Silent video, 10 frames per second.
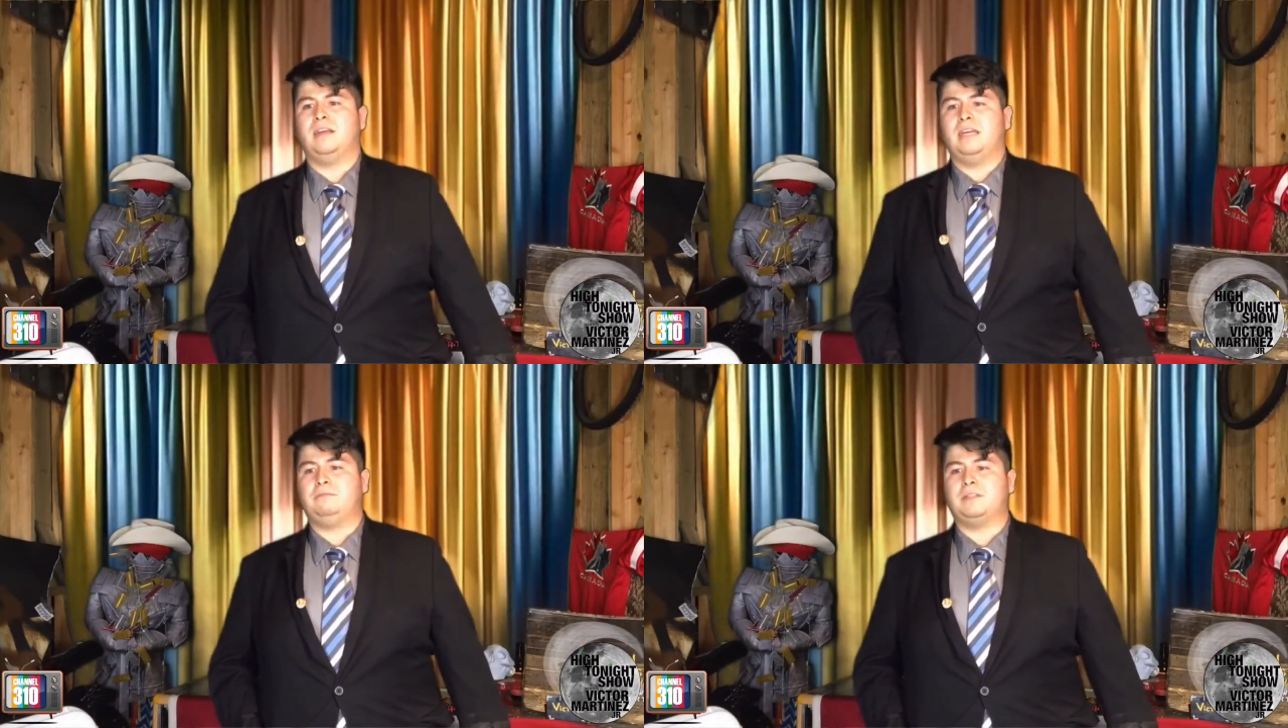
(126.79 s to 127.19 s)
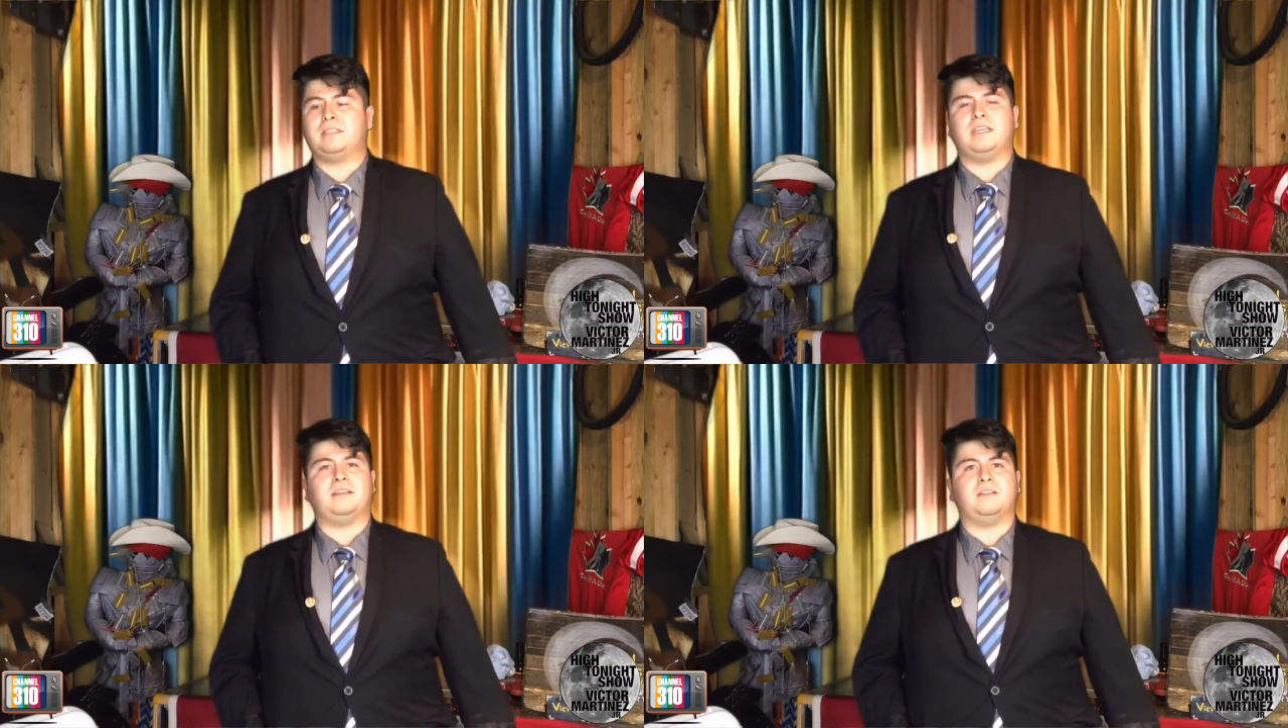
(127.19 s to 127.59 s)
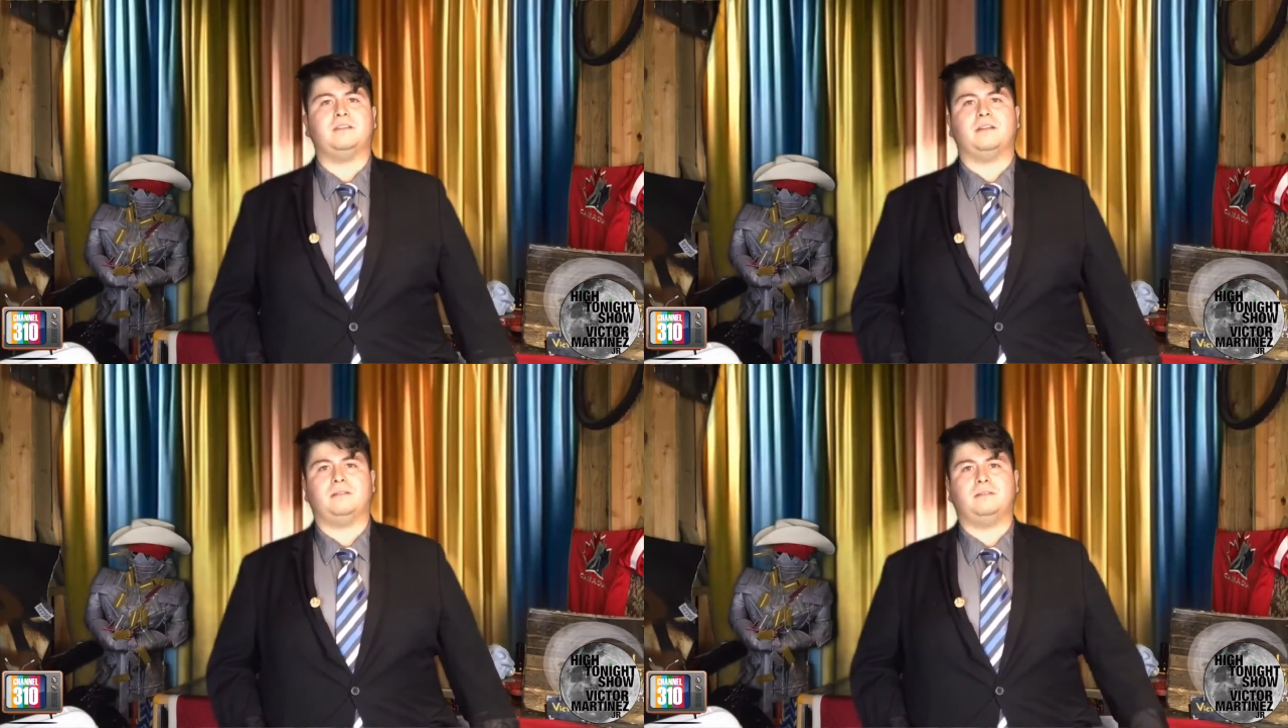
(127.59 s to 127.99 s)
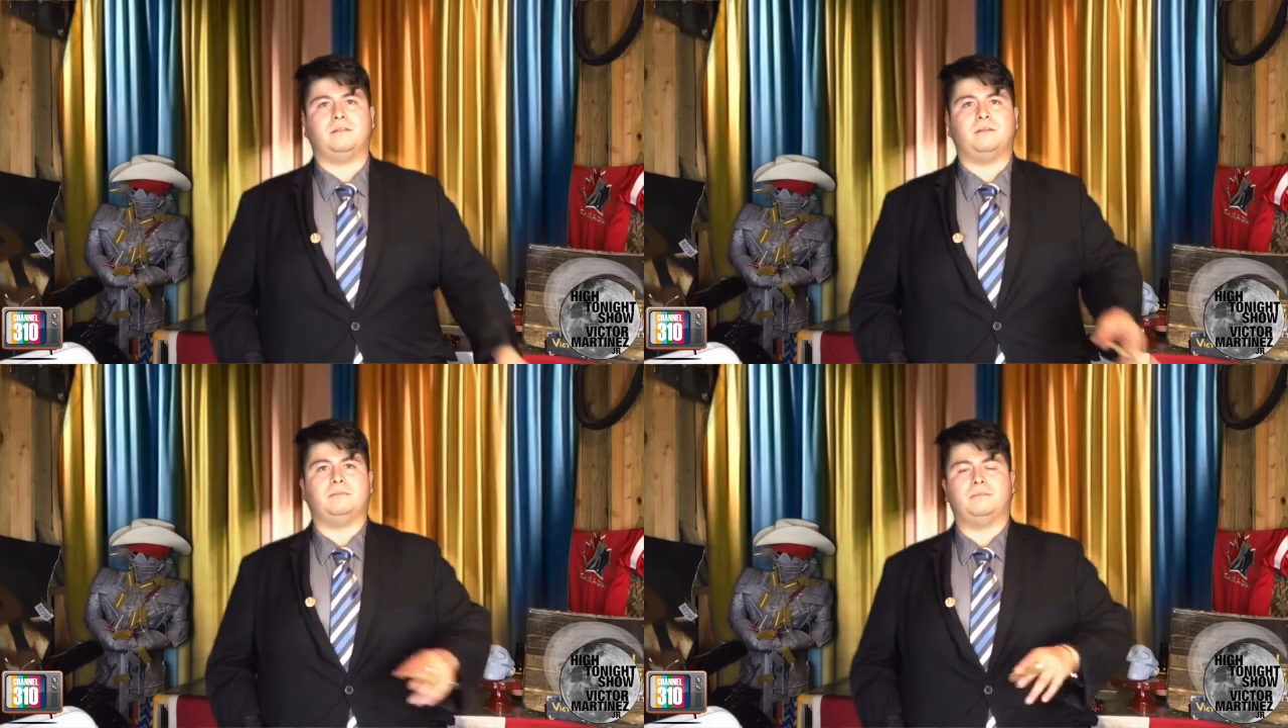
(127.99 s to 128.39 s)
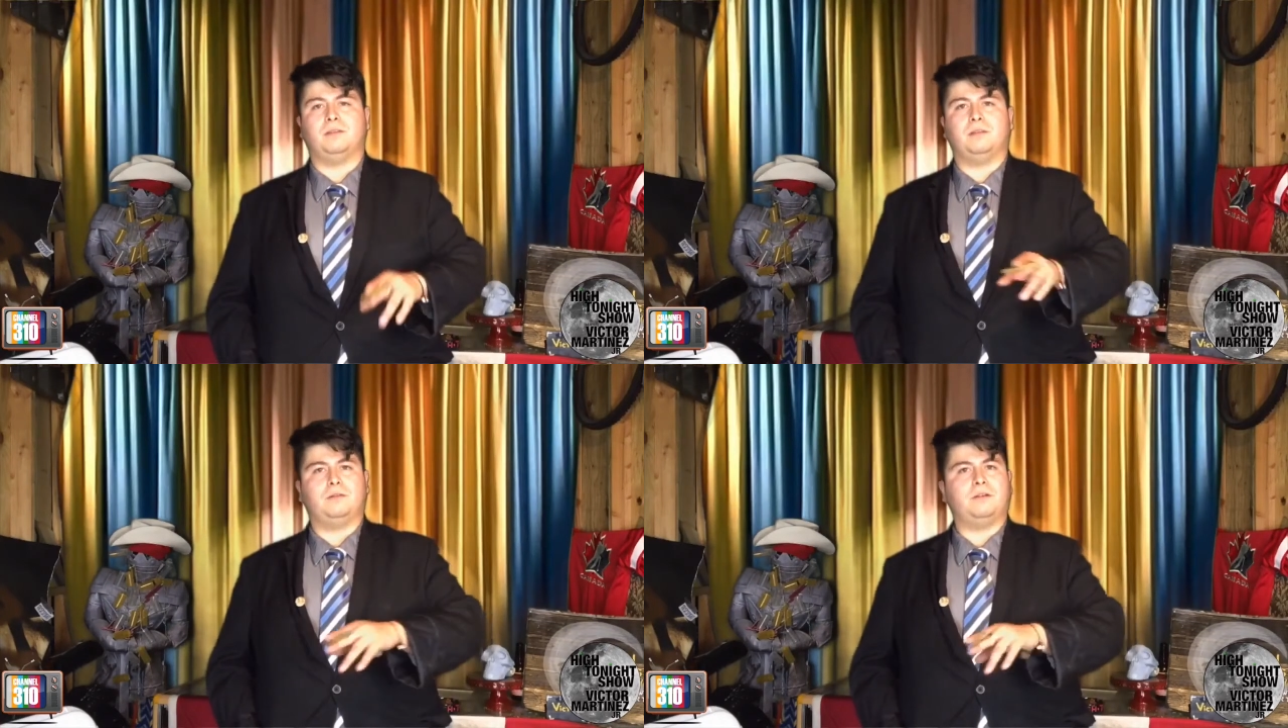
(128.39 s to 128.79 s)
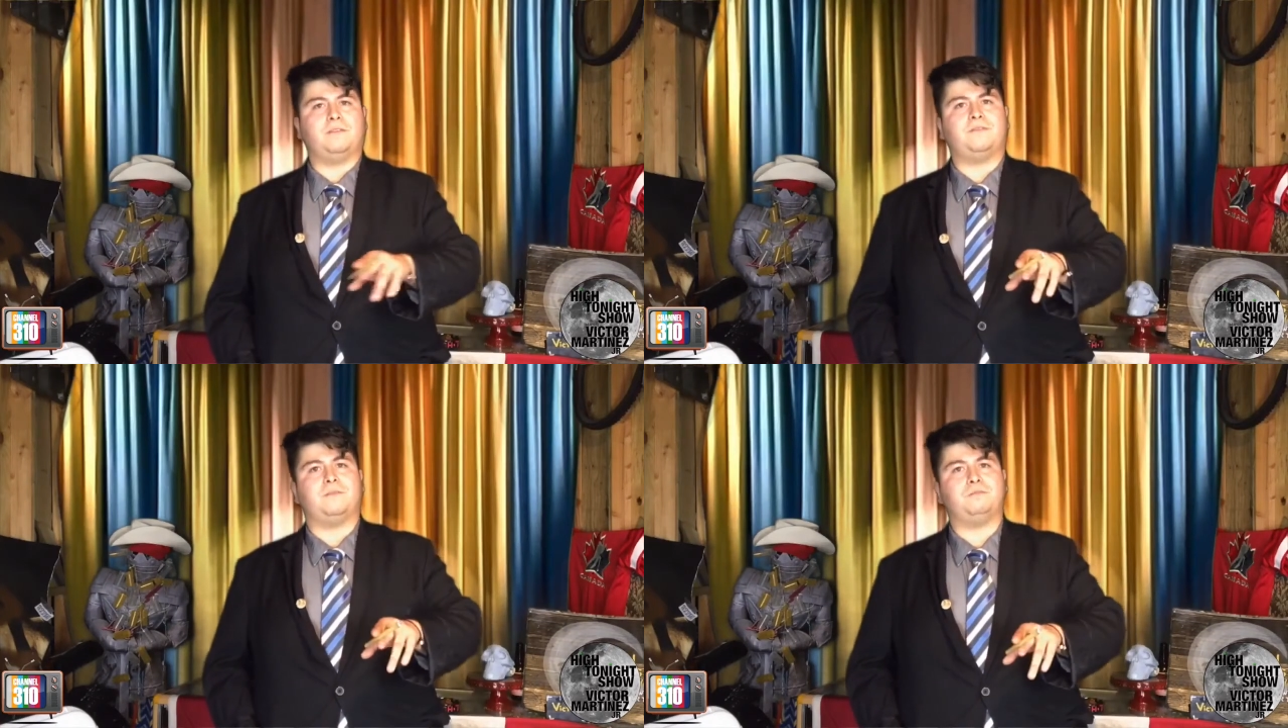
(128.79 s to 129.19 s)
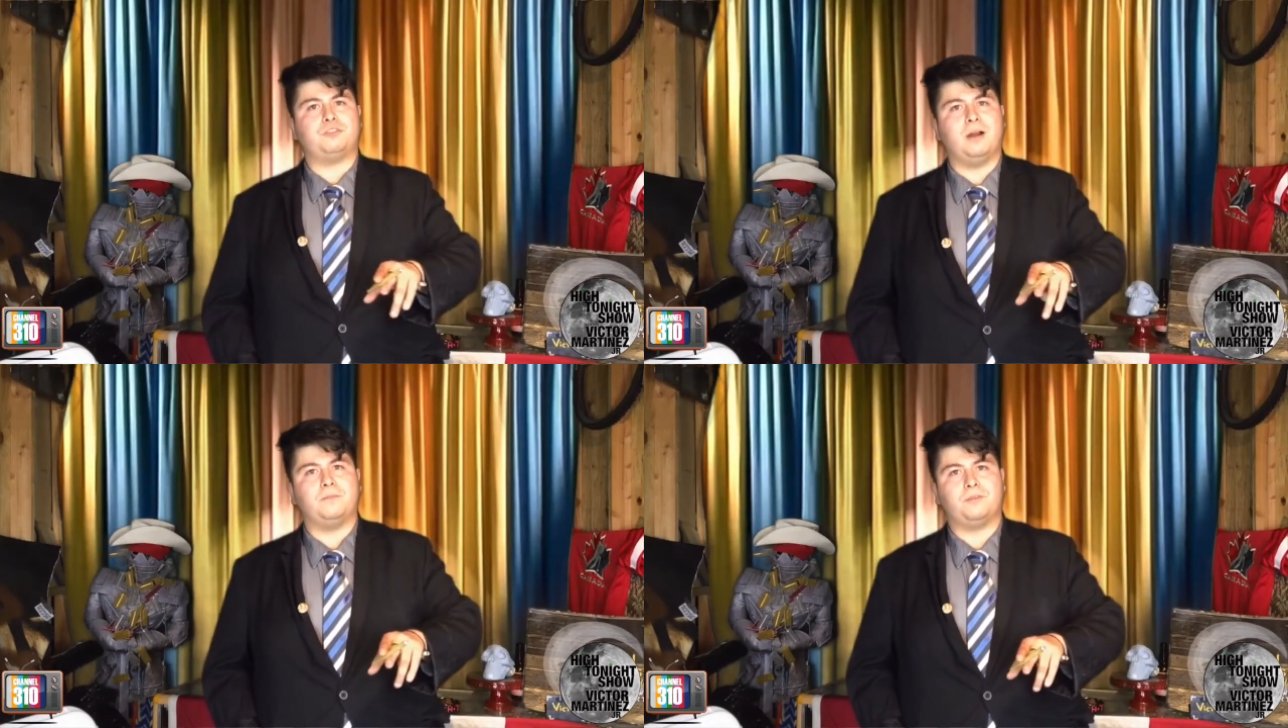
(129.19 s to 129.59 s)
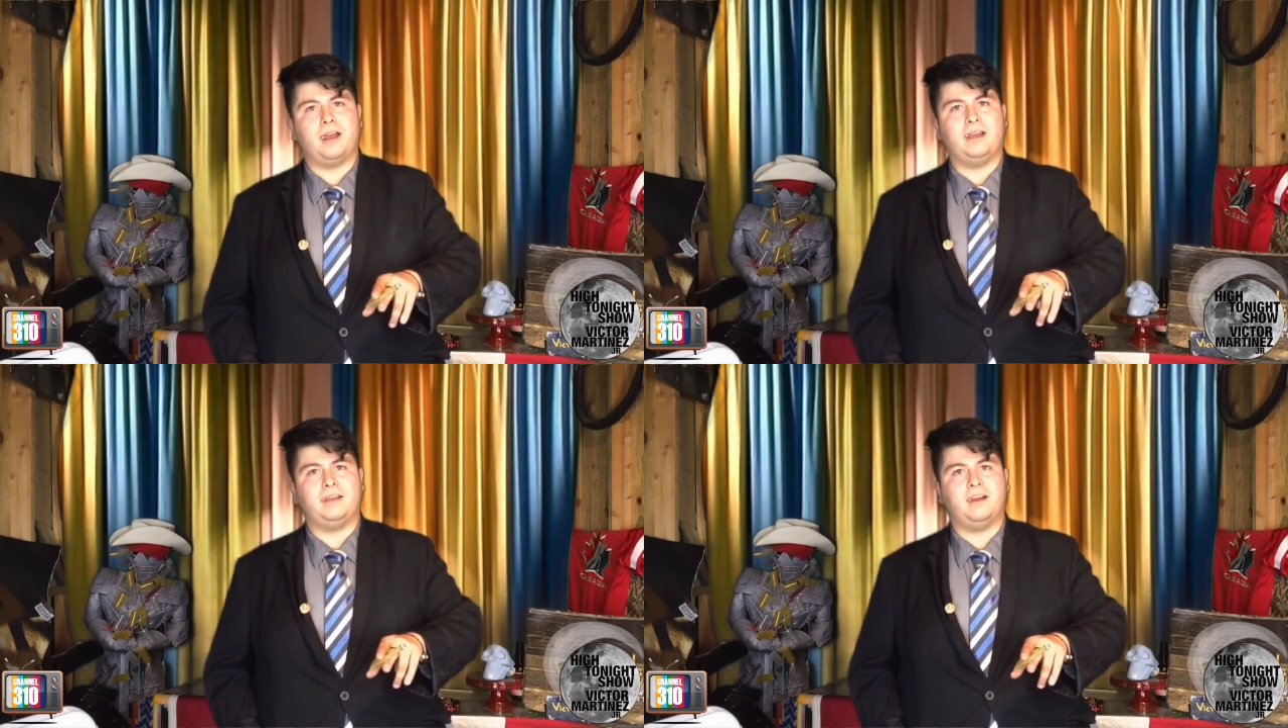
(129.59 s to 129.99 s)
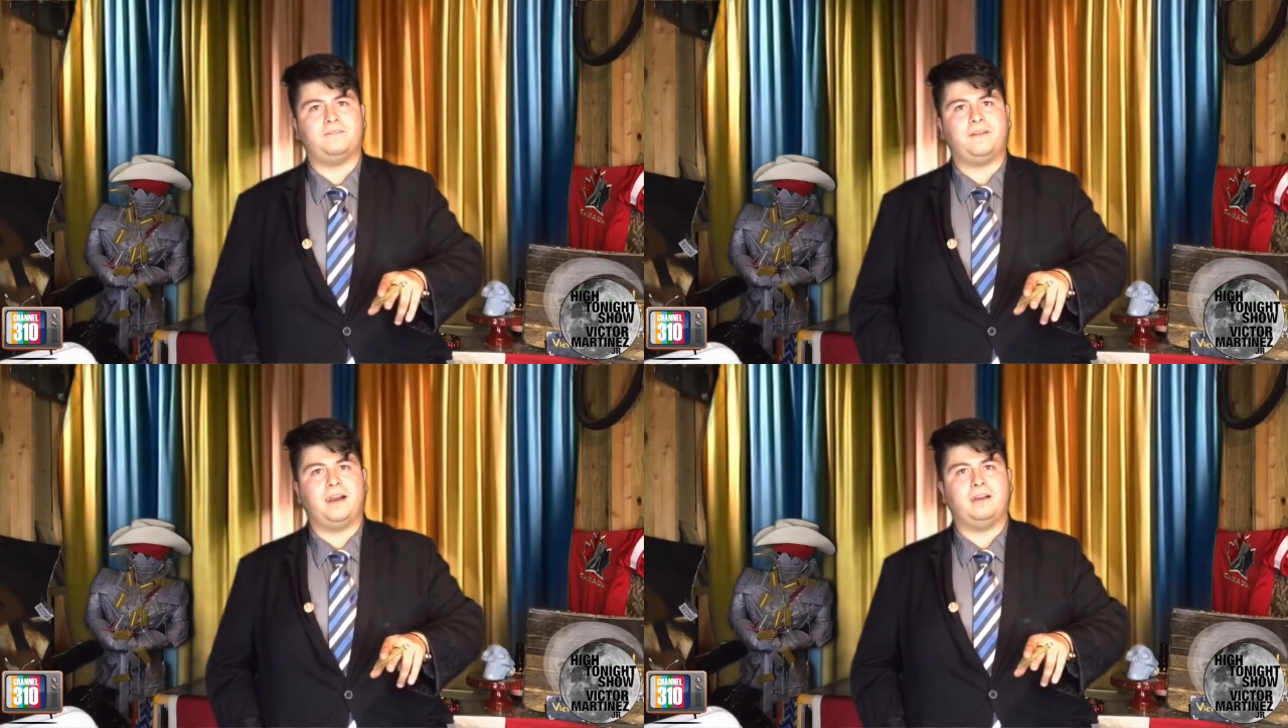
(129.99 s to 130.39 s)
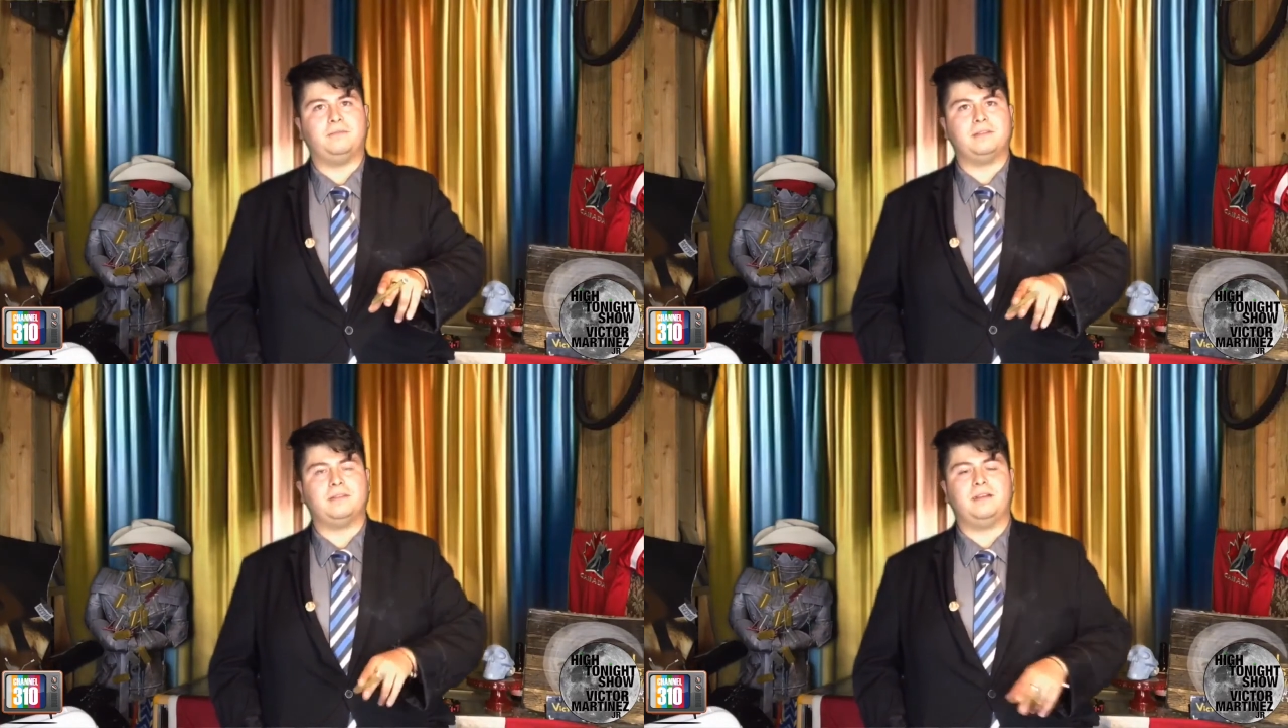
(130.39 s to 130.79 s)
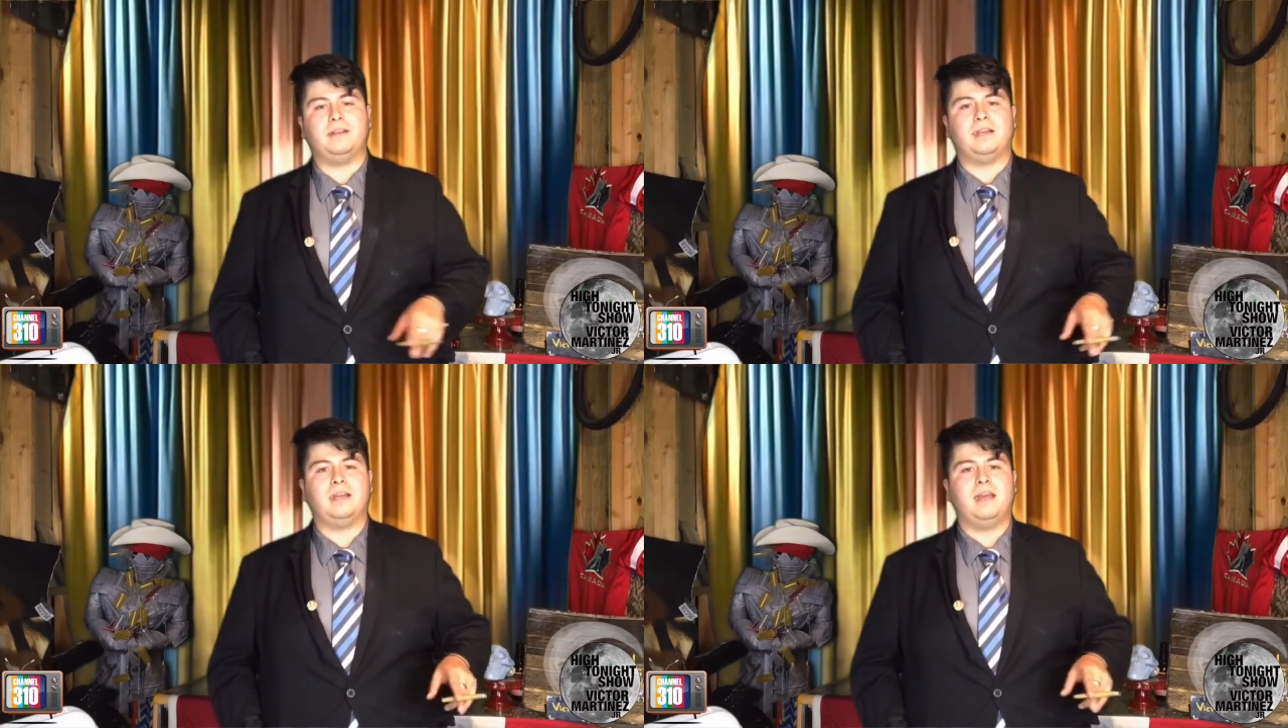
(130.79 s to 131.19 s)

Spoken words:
He was the lawyer for Trump, right? He got fired, was it, Eric?